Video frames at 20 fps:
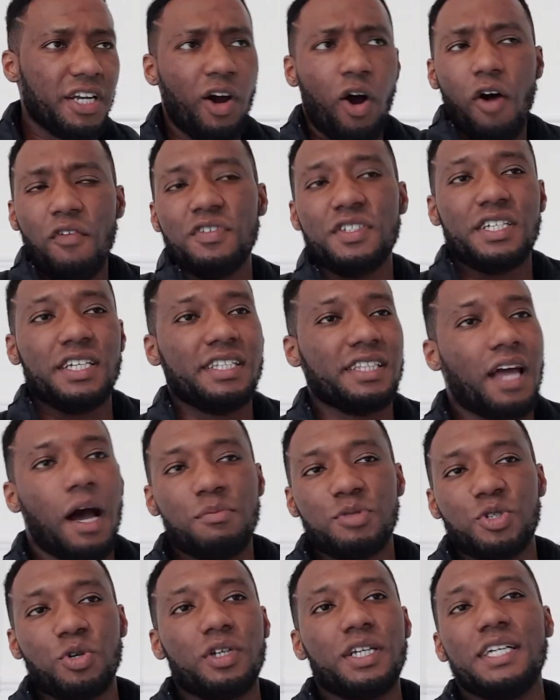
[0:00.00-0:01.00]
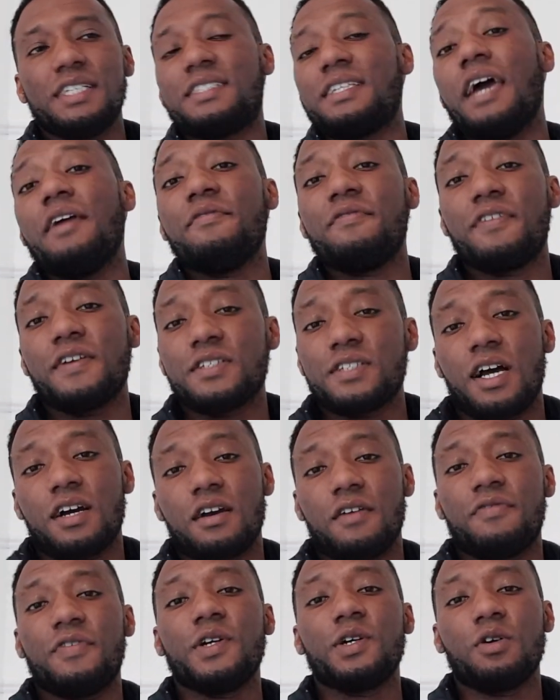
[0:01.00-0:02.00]
Now, obviously, I'm sure there's 10 things I
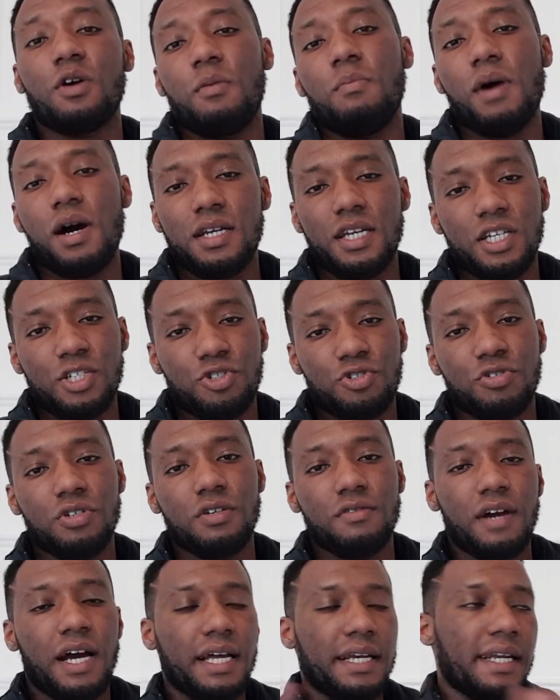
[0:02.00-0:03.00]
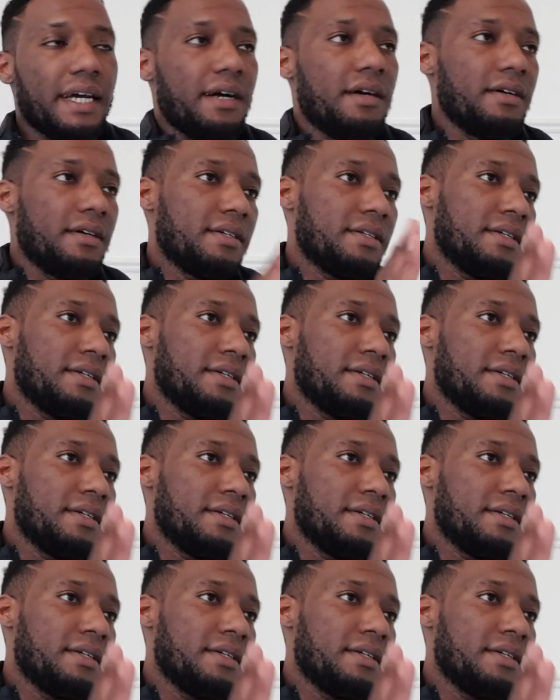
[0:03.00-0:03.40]
can think of, but there's three right now.